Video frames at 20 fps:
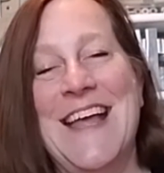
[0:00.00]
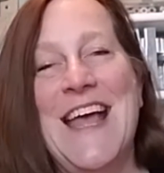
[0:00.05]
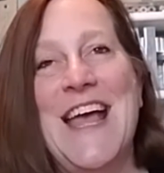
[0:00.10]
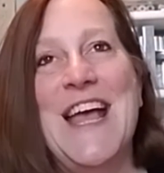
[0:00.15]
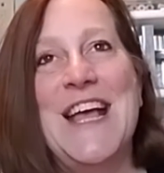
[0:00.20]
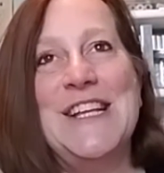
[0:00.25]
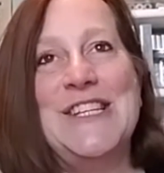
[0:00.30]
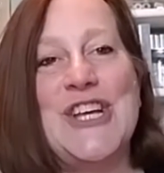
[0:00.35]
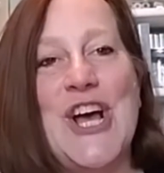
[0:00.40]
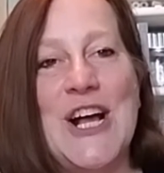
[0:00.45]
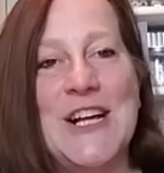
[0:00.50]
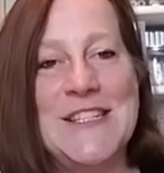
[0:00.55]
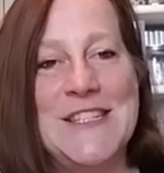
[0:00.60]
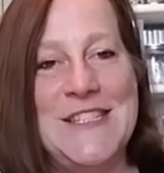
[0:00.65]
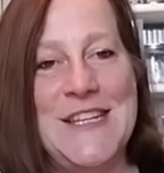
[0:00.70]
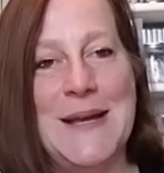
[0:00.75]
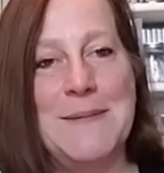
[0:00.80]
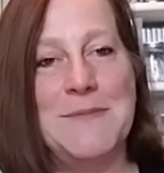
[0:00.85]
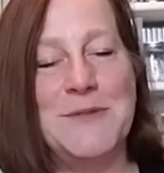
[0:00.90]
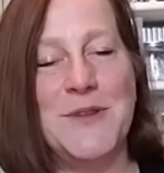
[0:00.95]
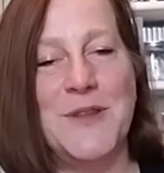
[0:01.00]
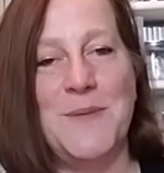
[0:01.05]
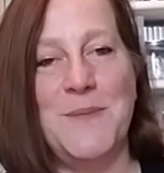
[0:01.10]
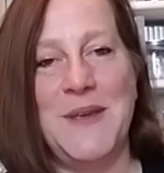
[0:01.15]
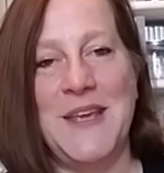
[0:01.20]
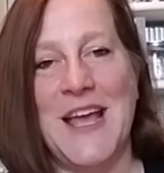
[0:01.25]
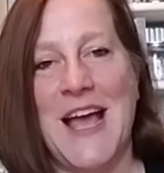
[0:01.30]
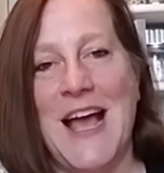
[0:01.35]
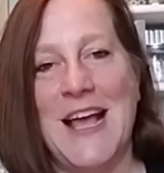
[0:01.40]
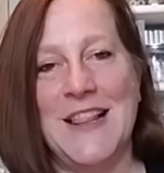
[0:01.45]
talk stamps with me. I
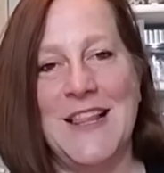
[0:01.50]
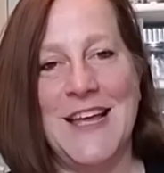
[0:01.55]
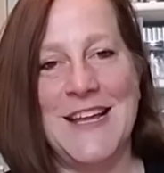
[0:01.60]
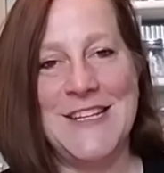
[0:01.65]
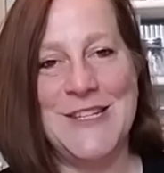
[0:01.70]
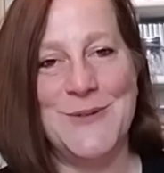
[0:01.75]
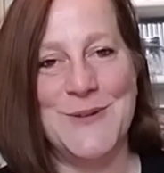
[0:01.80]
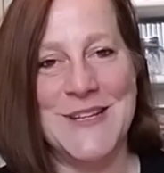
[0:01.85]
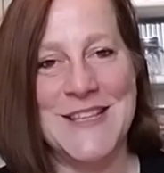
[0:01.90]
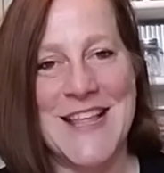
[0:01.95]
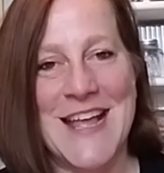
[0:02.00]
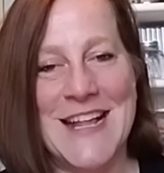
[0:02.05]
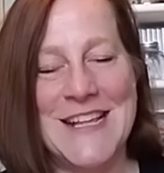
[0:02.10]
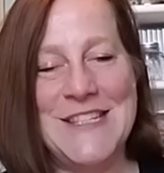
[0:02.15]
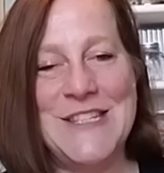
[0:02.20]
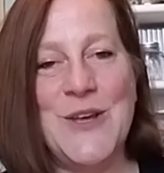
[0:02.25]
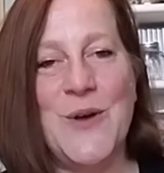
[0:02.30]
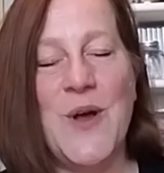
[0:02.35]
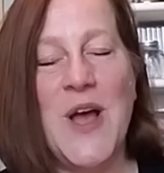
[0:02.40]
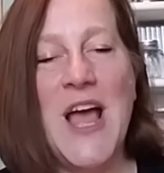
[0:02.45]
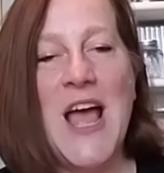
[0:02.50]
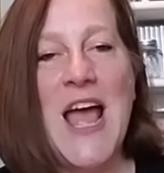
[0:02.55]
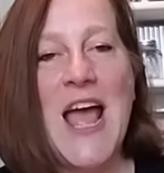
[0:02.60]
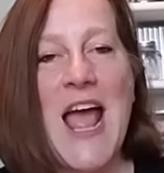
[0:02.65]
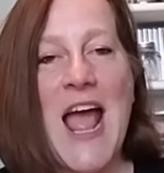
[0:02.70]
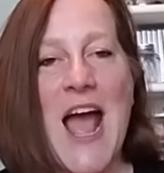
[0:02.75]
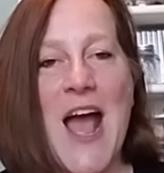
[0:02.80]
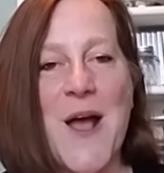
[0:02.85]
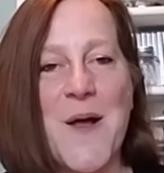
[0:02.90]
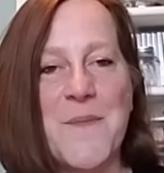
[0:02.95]
like doing that. So
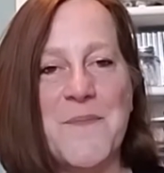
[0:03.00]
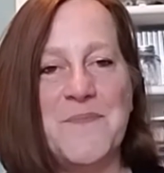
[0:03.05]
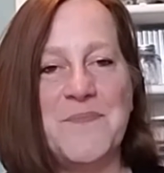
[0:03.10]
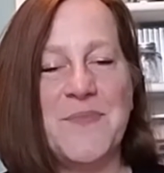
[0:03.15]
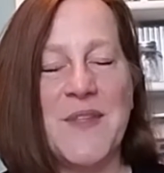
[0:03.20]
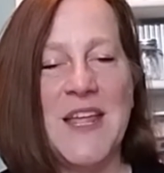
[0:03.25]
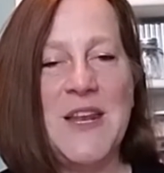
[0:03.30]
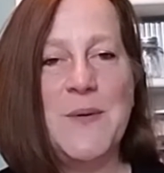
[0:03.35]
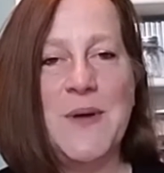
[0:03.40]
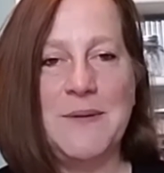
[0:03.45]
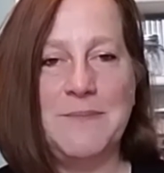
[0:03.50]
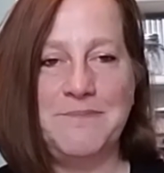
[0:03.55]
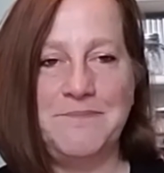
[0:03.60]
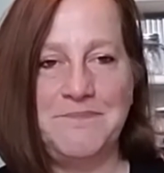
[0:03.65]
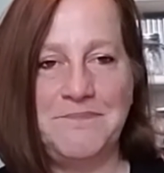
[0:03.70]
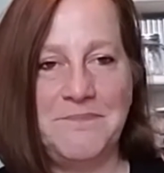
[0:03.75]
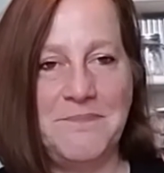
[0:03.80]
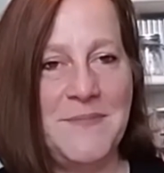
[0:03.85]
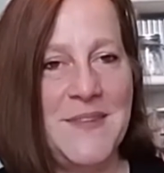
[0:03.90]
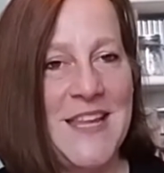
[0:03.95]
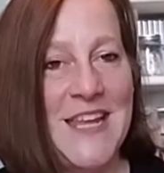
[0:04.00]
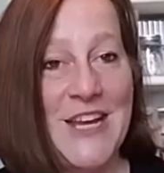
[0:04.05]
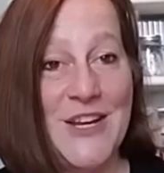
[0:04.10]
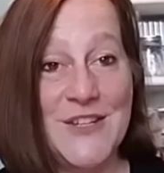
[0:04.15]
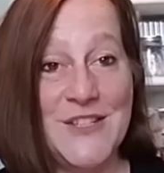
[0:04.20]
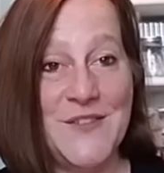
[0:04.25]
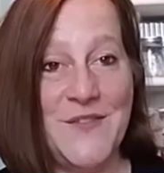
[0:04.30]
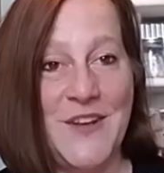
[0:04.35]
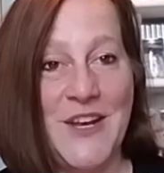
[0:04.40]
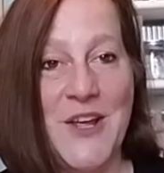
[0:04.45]
um, anyway, here's the video.